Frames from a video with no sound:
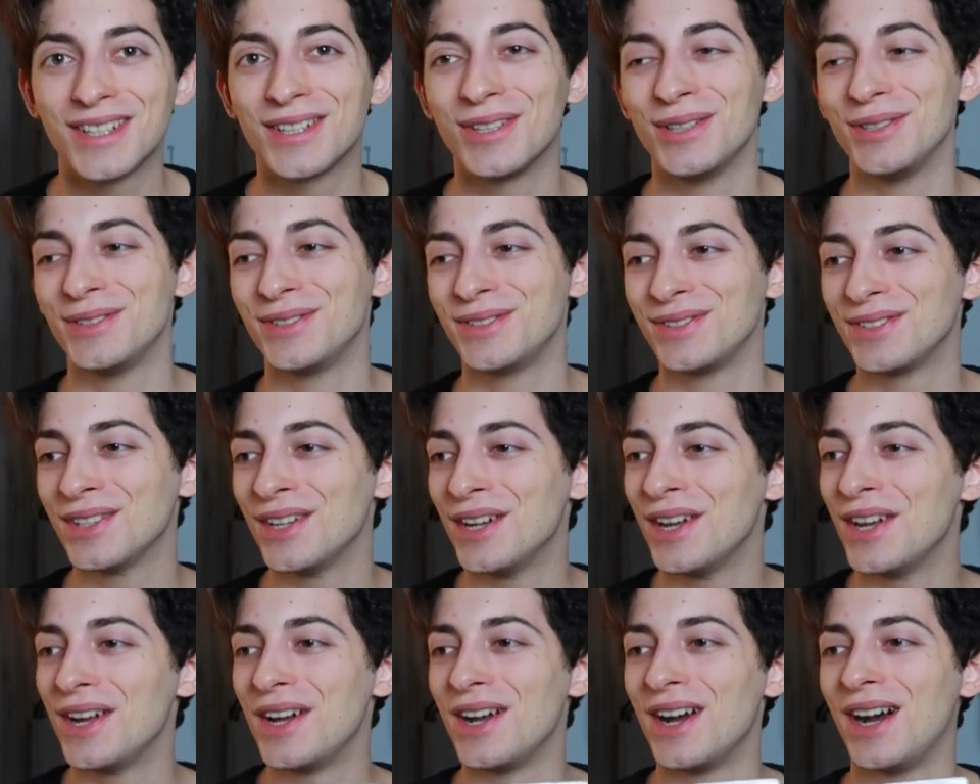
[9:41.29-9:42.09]

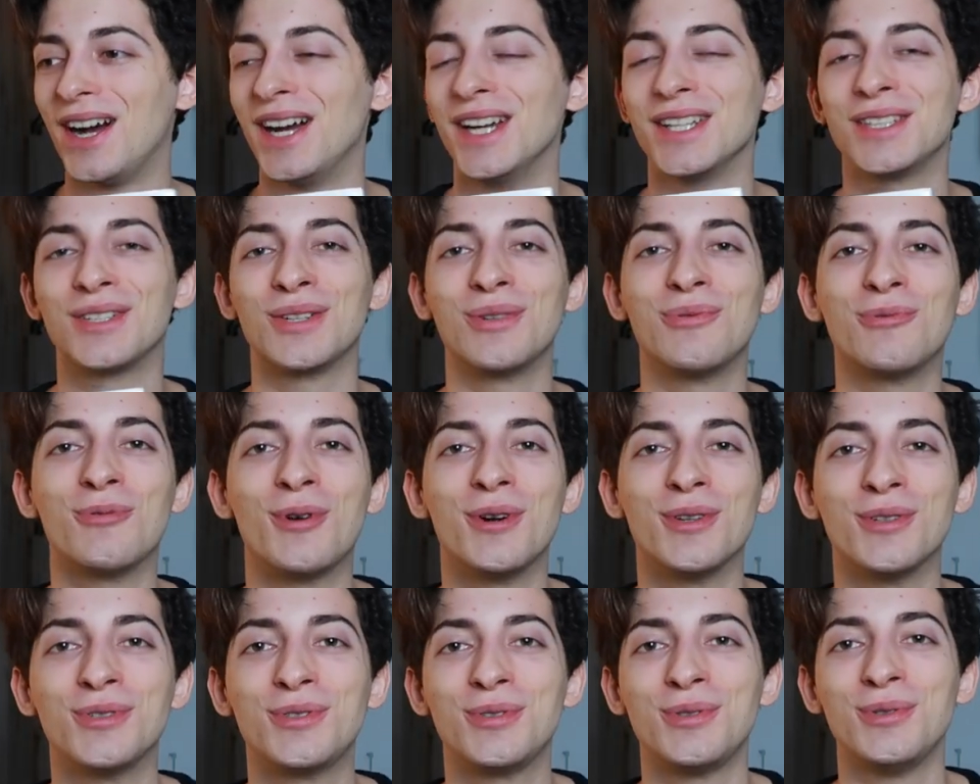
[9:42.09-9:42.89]
because I don't
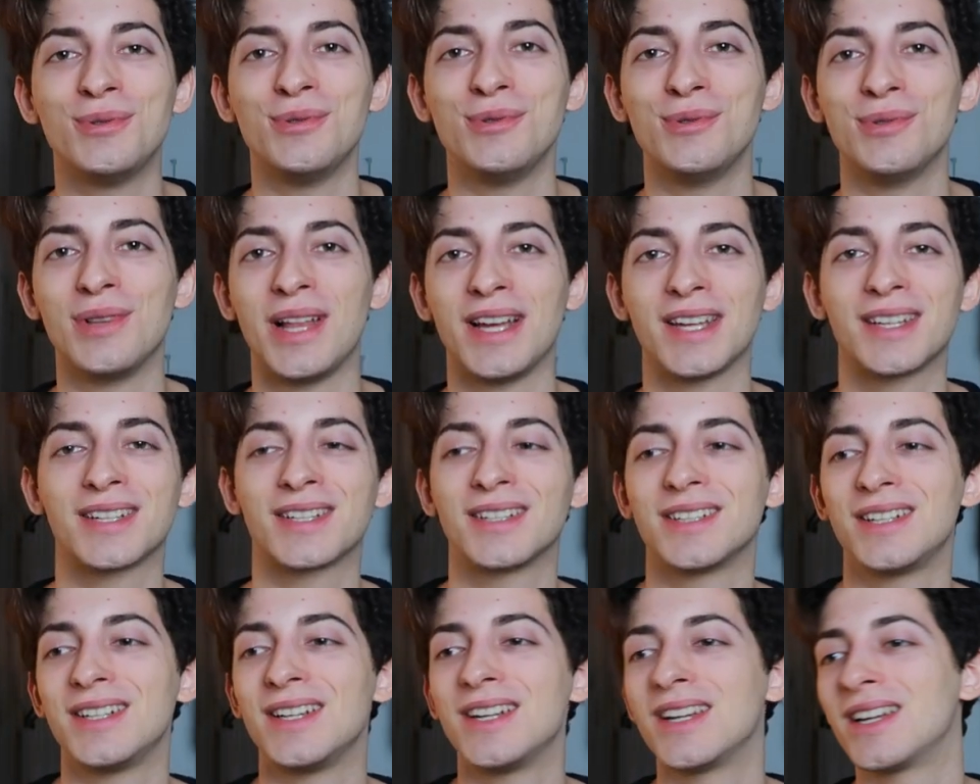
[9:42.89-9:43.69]
want to
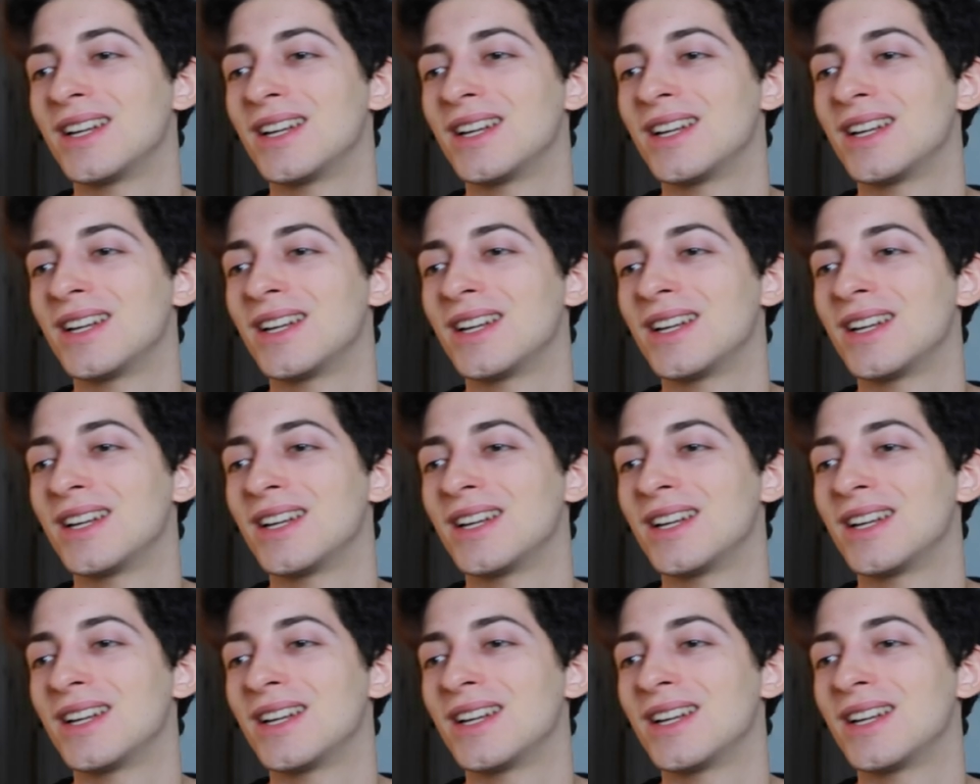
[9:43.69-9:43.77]
like